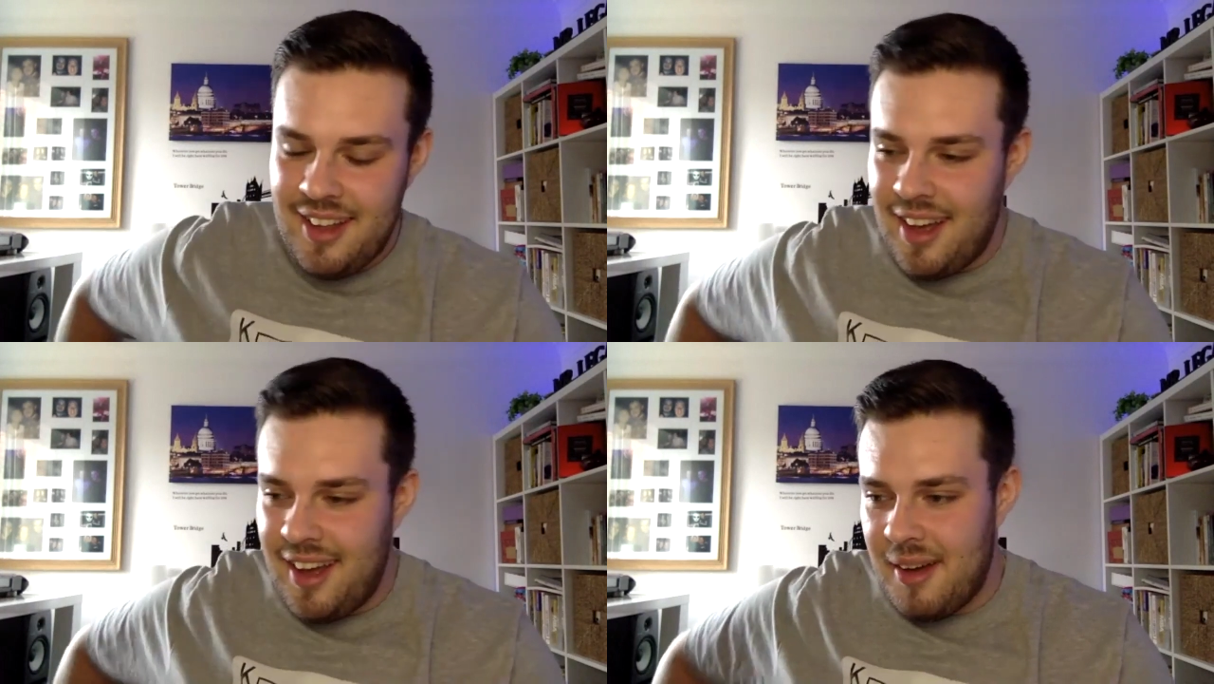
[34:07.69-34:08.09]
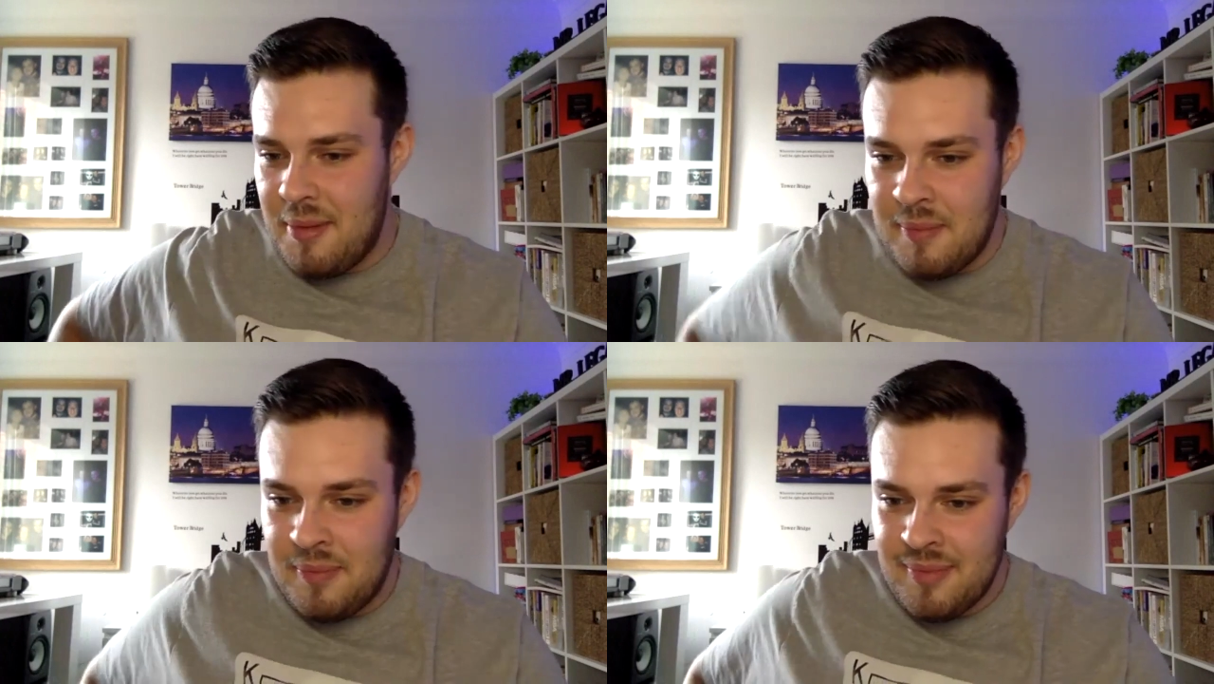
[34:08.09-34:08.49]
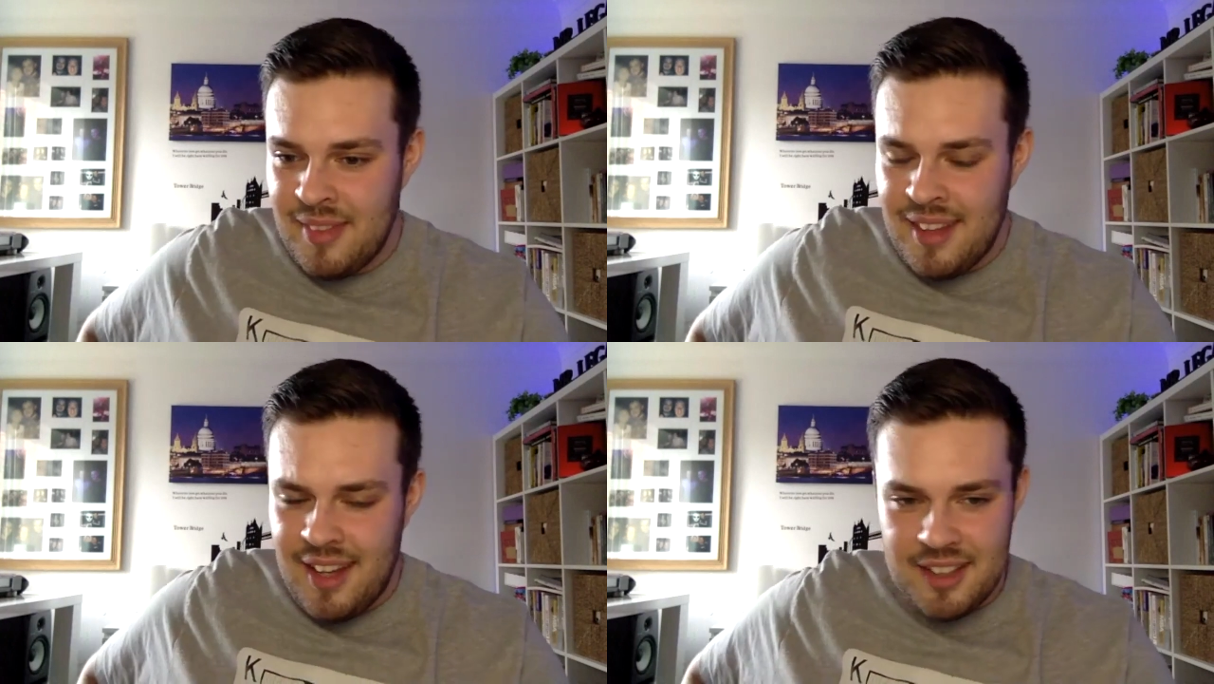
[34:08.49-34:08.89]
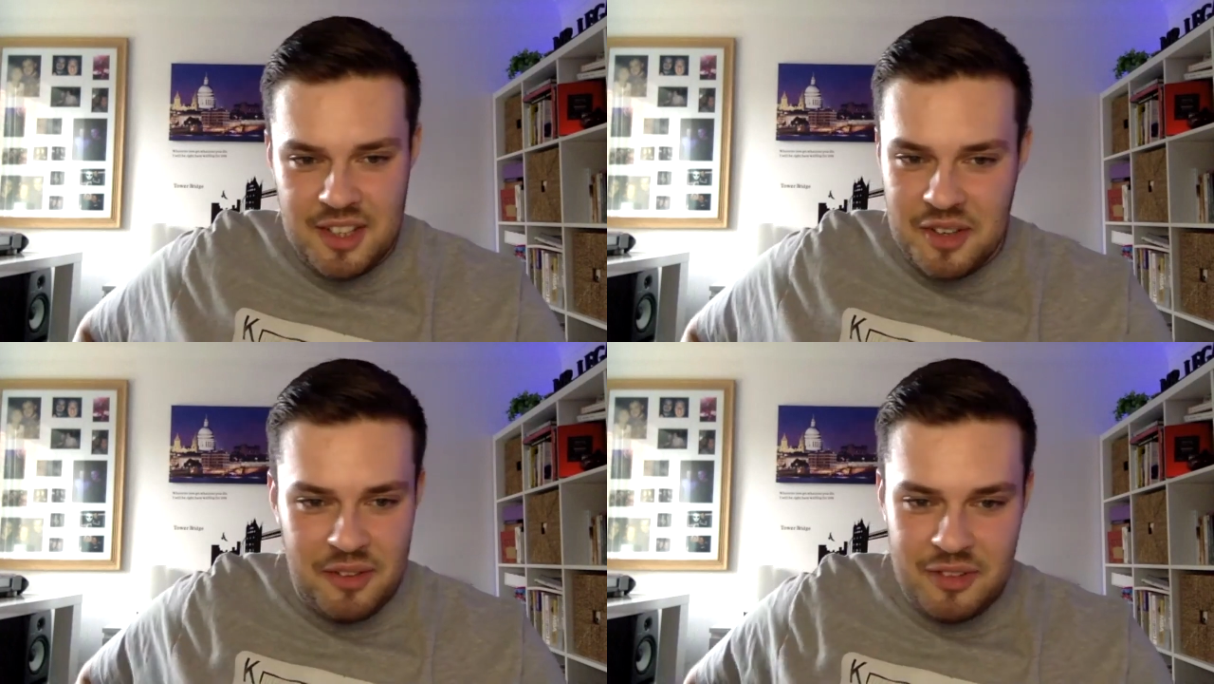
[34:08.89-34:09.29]
I don't
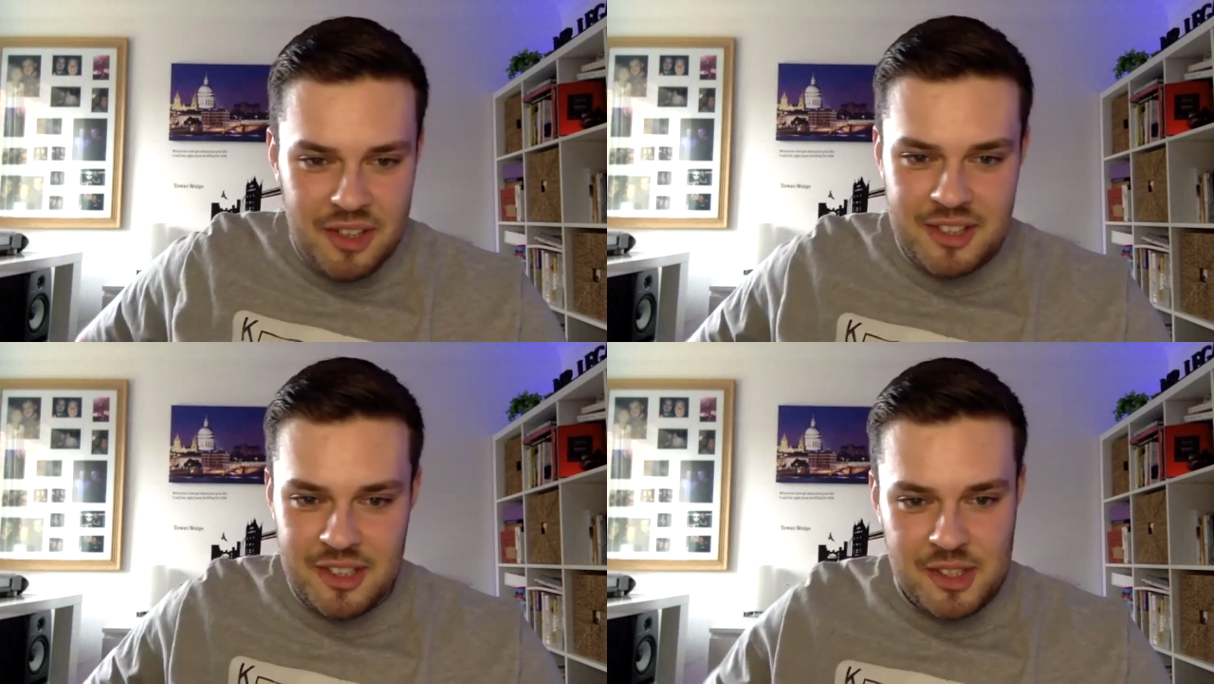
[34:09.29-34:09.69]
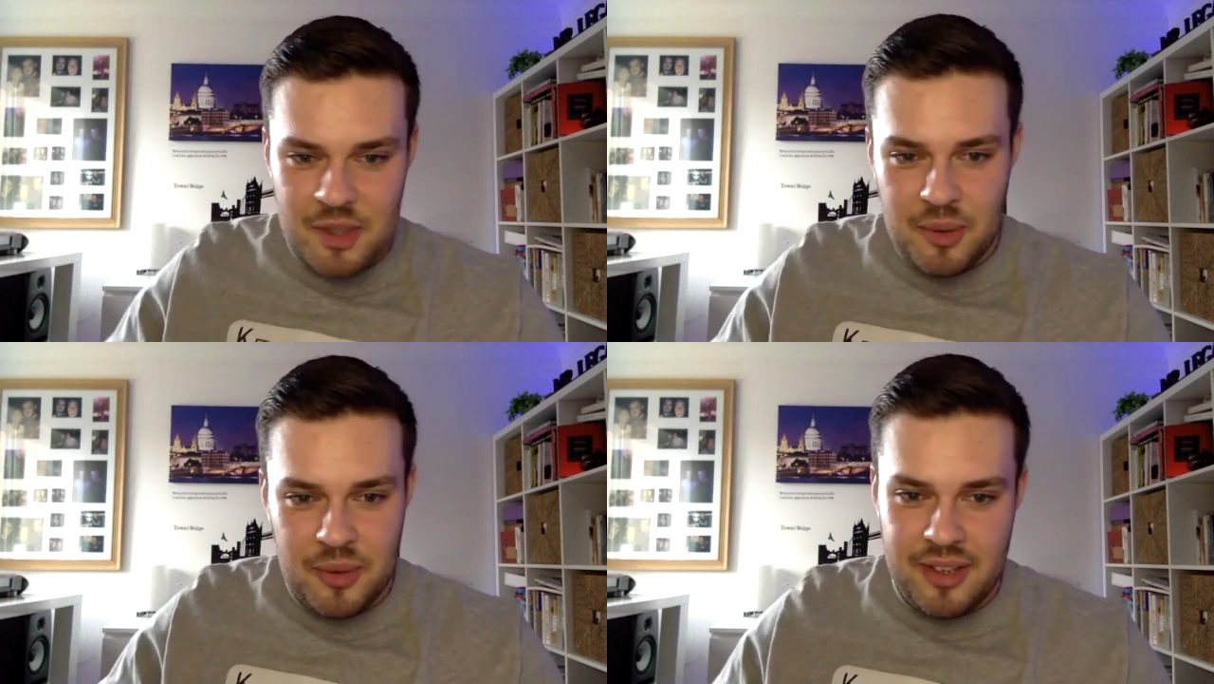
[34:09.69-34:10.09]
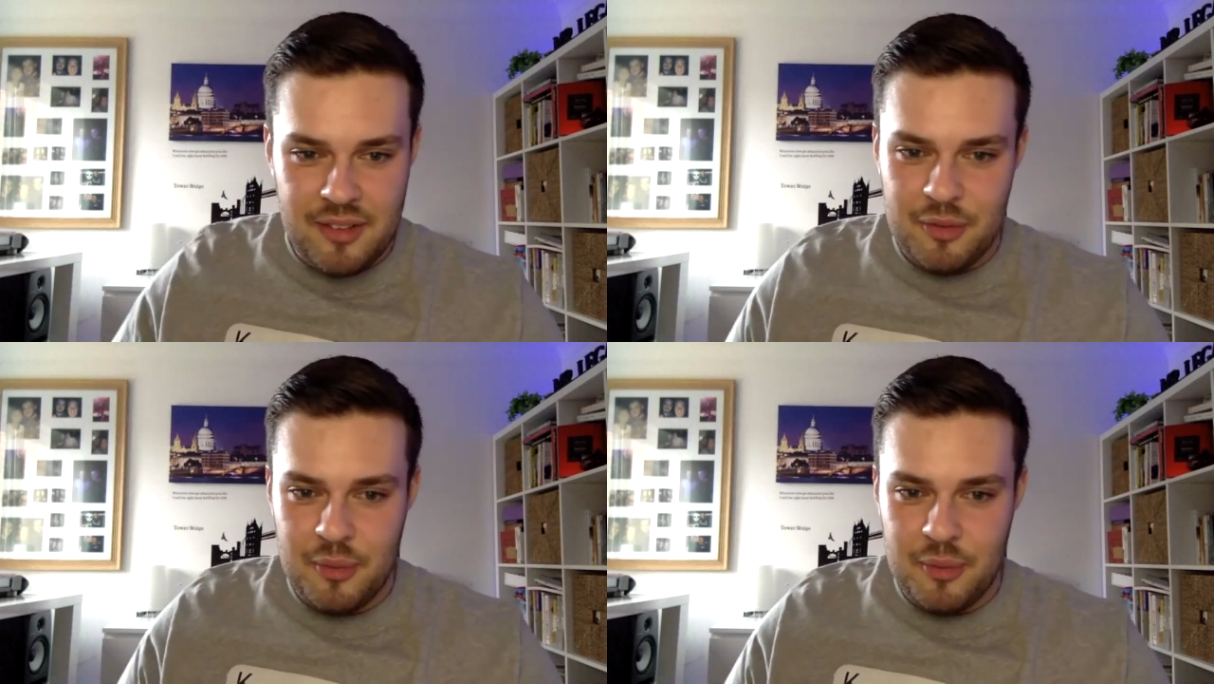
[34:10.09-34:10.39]
know if you heard the story of